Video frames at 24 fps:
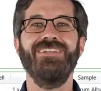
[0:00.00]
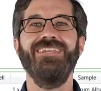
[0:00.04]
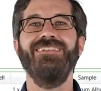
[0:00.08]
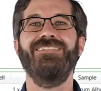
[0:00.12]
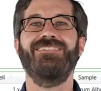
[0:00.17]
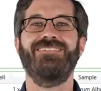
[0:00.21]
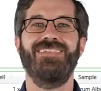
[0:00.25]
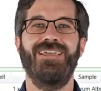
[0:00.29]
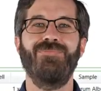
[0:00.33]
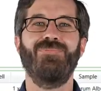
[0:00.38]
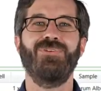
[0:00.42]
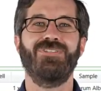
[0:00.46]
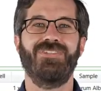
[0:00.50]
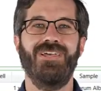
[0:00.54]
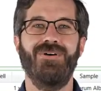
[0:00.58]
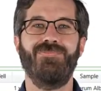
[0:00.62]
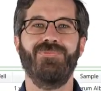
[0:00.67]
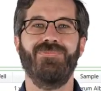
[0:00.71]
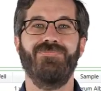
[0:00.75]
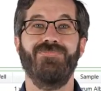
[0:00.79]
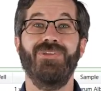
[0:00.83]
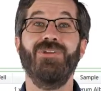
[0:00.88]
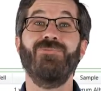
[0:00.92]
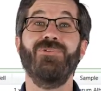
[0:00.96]
Heat samples up,
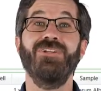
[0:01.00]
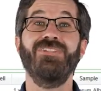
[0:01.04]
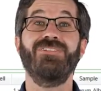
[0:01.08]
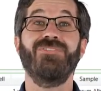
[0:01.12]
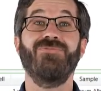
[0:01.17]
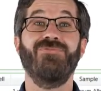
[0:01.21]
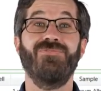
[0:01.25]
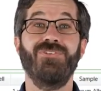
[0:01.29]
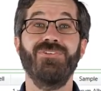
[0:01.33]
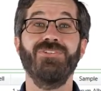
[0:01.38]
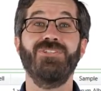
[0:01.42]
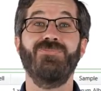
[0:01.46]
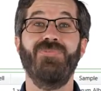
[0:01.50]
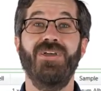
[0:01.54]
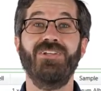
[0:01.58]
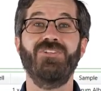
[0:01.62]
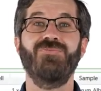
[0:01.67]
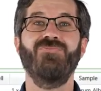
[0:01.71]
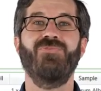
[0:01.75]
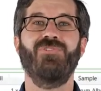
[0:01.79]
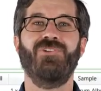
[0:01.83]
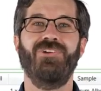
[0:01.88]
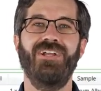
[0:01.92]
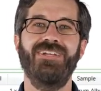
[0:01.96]
it reads the full
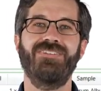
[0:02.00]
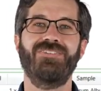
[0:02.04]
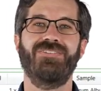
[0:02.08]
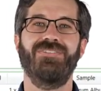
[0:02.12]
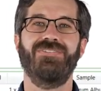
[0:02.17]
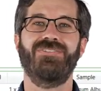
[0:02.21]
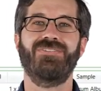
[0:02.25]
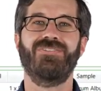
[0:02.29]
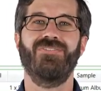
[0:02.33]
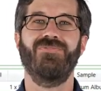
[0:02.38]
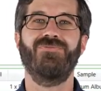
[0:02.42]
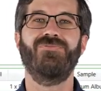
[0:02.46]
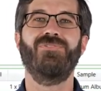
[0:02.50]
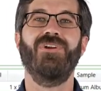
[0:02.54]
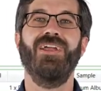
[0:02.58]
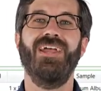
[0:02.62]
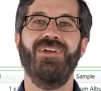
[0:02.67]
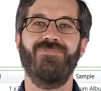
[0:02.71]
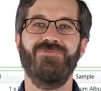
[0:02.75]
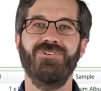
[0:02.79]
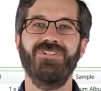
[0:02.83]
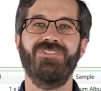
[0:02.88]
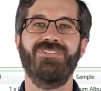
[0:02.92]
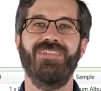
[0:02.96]
spectrum fluorescence for
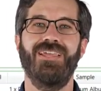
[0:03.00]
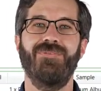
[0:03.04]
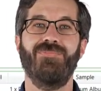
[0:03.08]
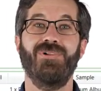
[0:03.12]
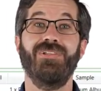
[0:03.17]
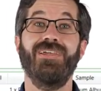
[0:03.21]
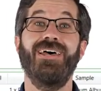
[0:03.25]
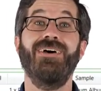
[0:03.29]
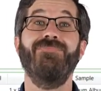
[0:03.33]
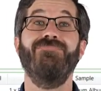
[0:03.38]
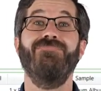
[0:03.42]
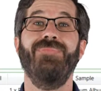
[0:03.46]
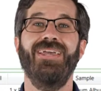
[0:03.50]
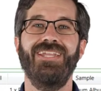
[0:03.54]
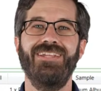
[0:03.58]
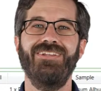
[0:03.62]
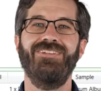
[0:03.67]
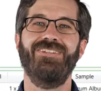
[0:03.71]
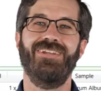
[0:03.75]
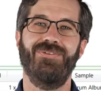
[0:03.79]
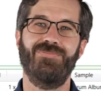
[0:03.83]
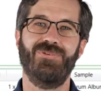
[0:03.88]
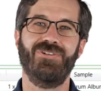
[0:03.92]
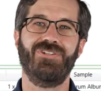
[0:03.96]
every sample at many
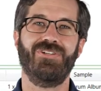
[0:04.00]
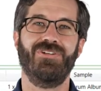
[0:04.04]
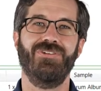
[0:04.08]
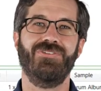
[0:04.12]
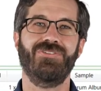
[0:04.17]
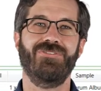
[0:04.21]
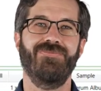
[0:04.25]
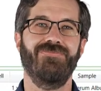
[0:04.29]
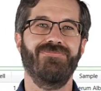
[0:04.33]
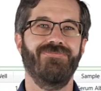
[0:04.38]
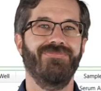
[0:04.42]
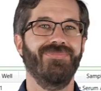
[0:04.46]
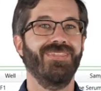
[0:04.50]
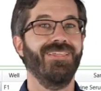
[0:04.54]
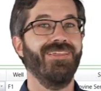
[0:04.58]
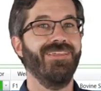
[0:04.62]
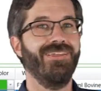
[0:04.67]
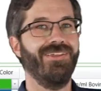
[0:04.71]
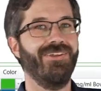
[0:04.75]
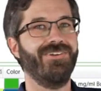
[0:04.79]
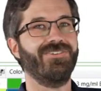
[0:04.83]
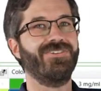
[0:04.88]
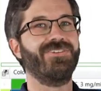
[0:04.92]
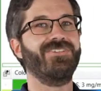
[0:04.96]
temperatures.
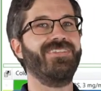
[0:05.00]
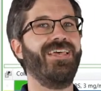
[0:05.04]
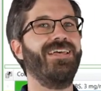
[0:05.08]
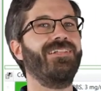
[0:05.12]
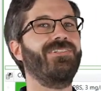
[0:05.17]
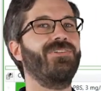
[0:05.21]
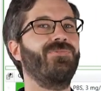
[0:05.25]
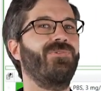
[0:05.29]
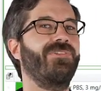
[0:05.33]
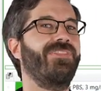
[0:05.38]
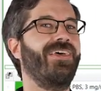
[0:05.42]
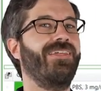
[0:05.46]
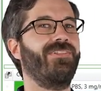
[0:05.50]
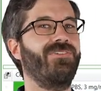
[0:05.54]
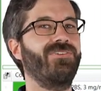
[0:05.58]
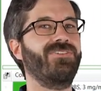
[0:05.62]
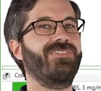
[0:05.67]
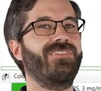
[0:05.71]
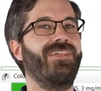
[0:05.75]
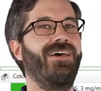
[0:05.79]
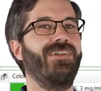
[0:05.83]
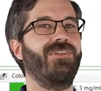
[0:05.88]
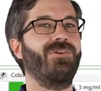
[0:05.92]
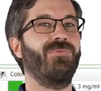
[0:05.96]
Here's exactly what that
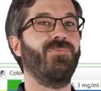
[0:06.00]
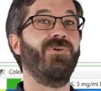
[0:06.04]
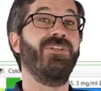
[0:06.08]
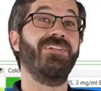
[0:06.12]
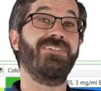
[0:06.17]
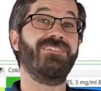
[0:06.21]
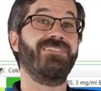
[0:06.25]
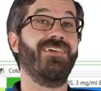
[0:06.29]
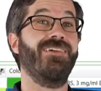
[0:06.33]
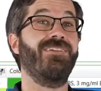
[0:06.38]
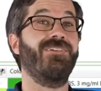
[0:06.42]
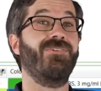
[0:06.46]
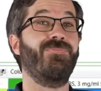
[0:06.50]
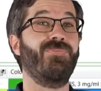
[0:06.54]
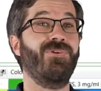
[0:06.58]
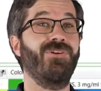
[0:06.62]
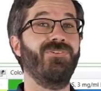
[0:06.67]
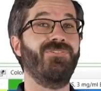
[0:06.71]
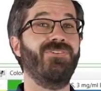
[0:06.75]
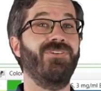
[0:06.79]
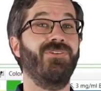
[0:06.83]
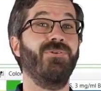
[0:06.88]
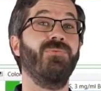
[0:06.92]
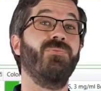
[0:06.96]
looks like when exciting a
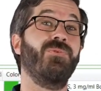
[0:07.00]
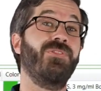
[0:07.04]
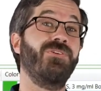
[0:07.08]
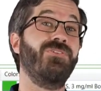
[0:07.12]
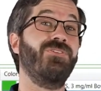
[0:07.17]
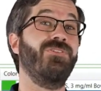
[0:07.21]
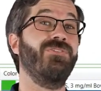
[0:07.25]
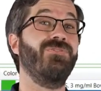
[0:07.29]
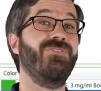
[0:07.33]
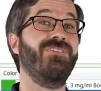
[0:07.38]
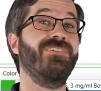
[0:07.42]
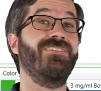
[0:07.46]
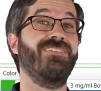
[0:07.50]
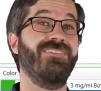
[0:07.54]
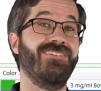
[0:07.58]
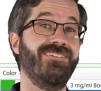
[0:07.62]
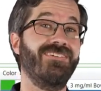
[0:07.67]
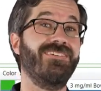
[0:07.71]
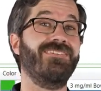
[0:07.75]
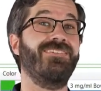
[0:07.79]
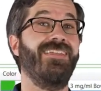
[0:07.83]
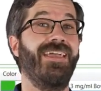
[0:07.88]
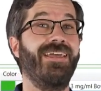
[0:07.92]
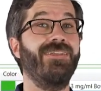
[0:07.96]
protein with a
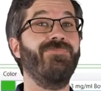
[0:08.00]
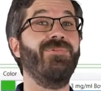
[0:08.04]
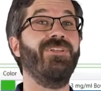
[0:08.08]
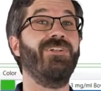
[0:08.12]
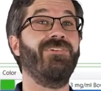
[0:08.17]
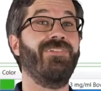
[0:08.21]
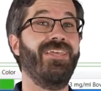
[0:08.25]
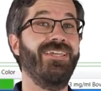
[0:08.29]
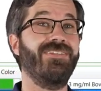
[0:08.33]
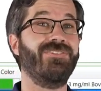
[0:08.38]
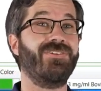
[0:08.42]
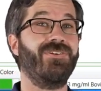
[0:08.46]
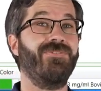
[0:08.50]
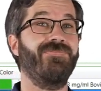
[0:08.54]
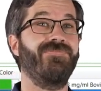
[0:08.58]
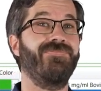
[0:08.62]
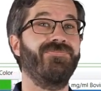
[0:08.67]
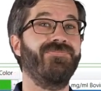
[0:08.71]
266 nanometer laser.